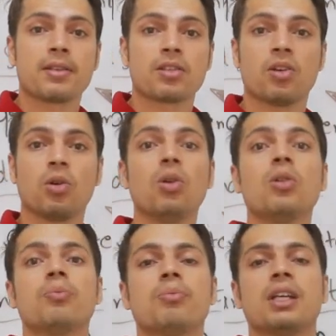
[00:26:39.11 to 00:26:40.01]

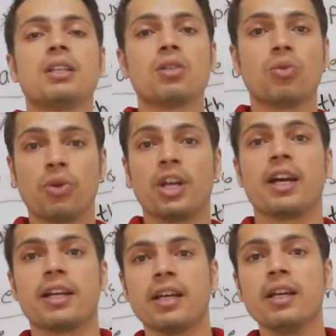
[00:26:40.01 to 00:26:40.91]
So means we
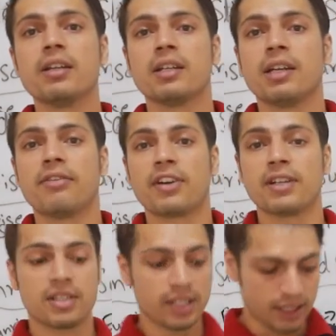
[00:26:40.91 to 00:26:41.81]
are in a
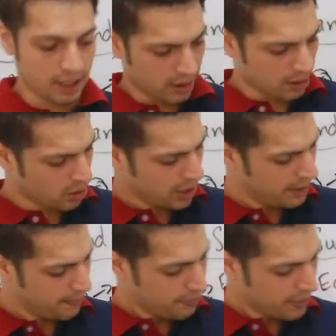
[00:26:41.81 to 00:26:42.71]
different season.
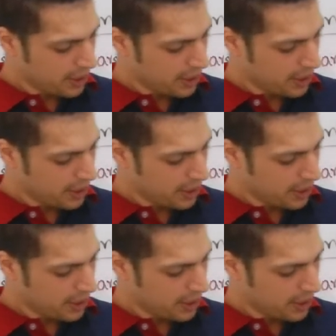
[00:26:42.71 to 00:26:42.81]
Okay.